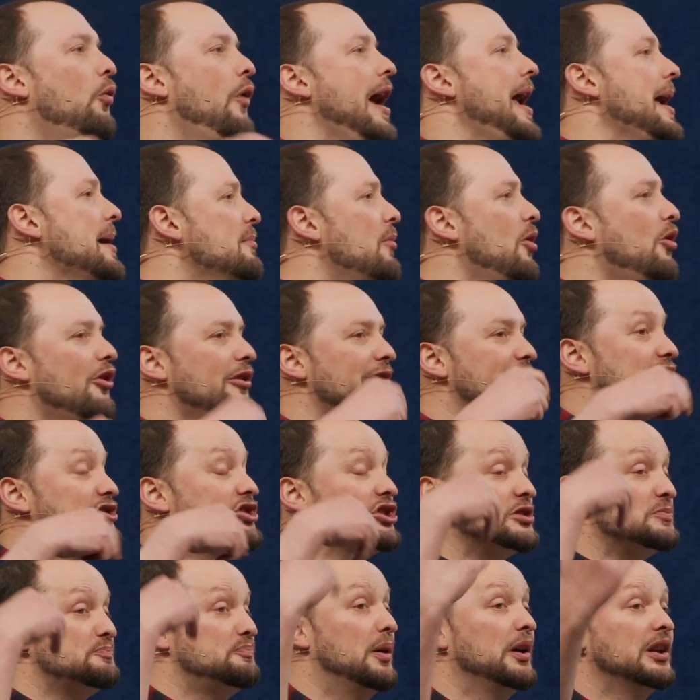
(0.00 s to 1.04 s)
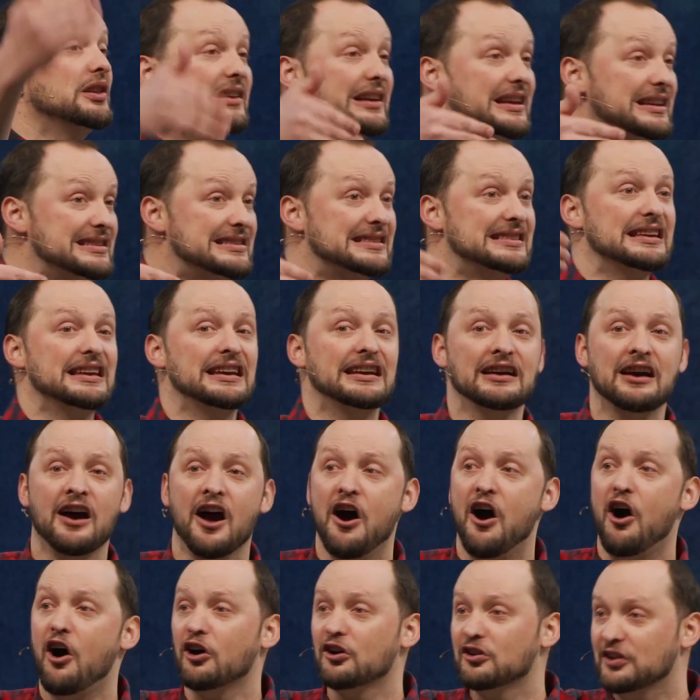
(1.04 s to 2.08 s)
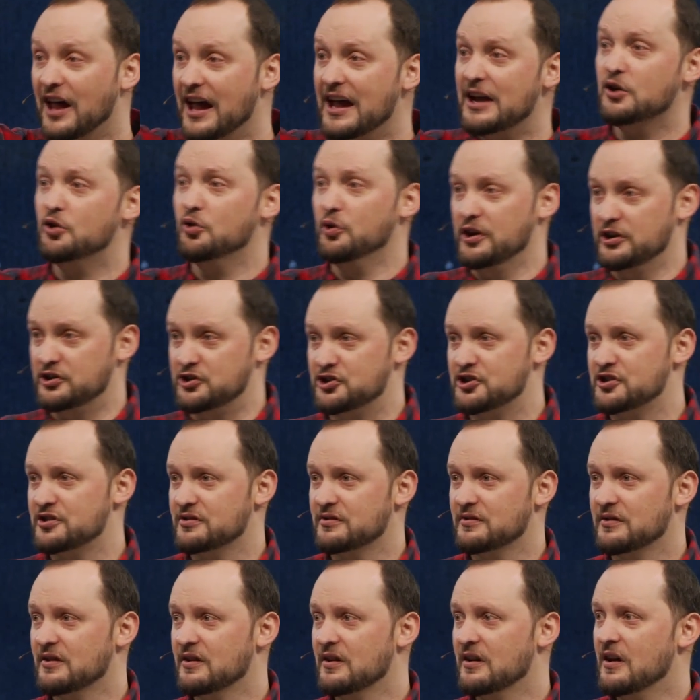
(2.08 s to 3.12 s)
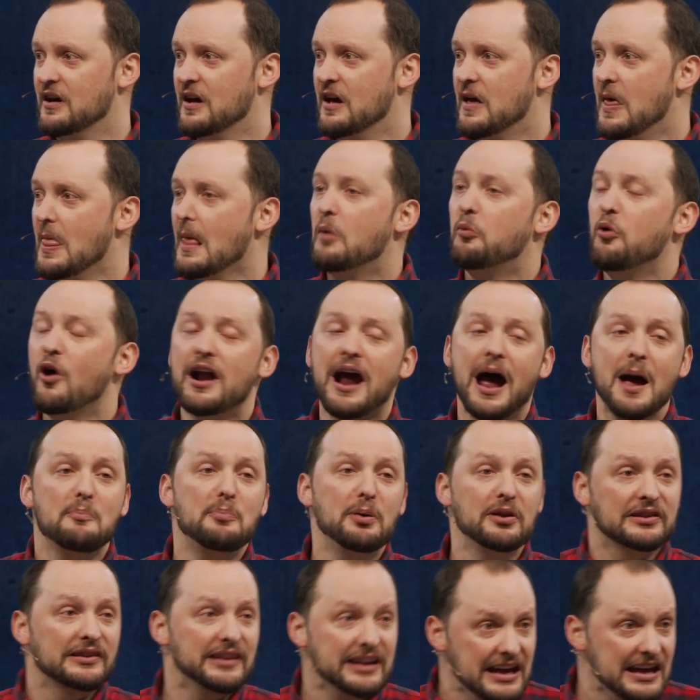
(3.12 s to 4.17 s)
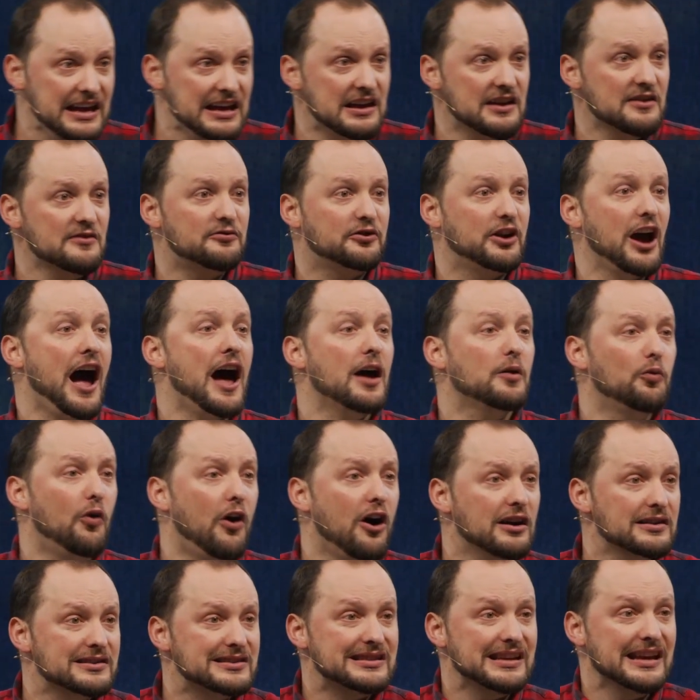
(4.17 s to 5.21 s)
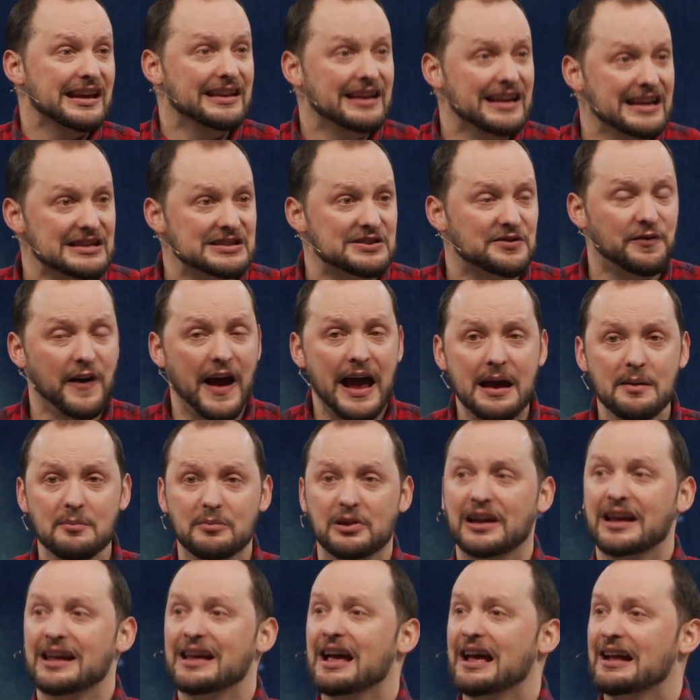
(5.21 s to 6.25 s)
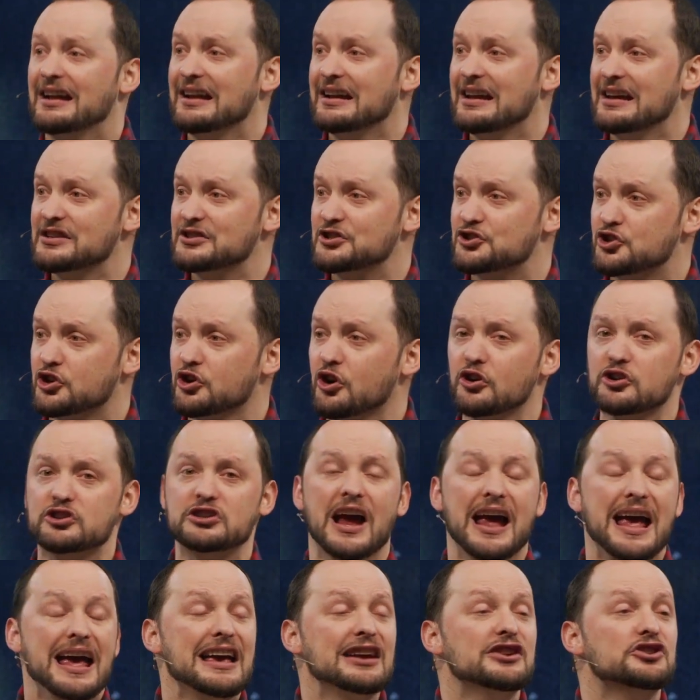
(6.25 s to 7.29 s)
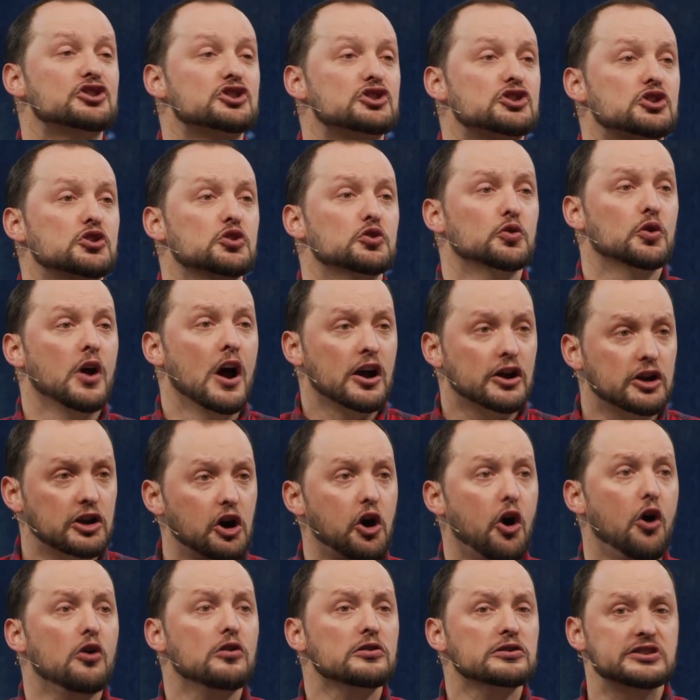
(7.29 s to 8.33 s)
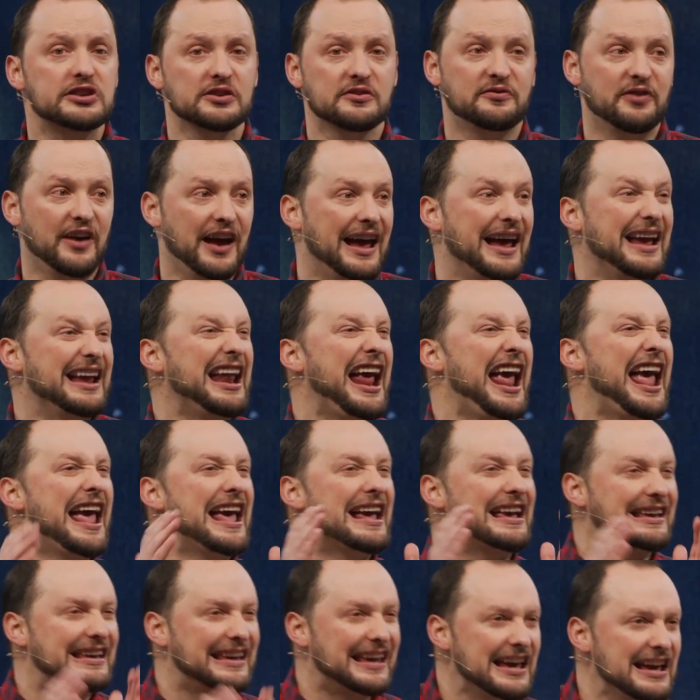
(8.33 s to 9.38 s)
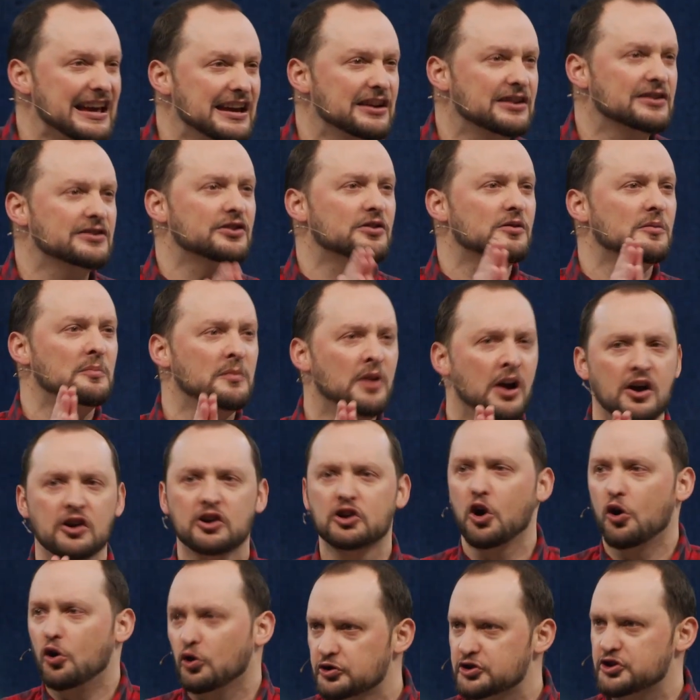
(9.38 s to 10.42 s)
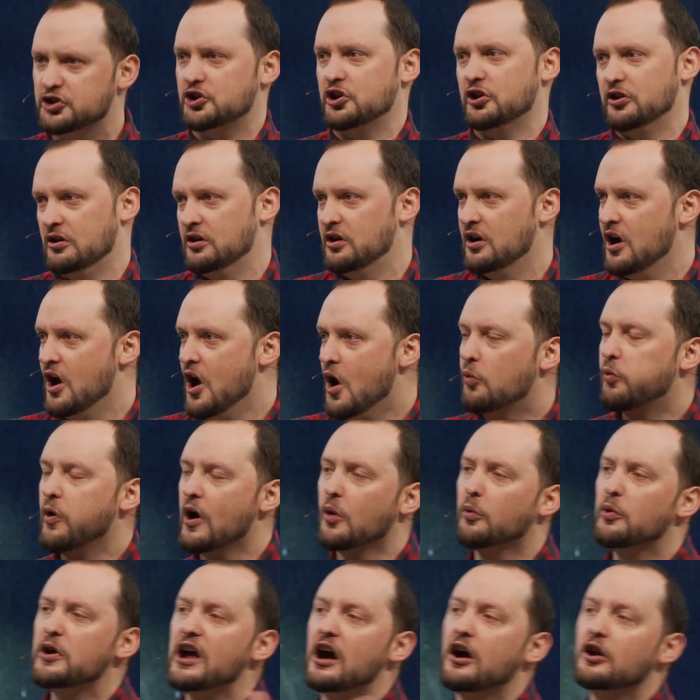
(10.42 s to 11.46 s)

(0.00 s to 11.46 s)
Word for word: way more than just policing our language. What I believe God wants in His family and in His church is to cultivate a kingdom culture where we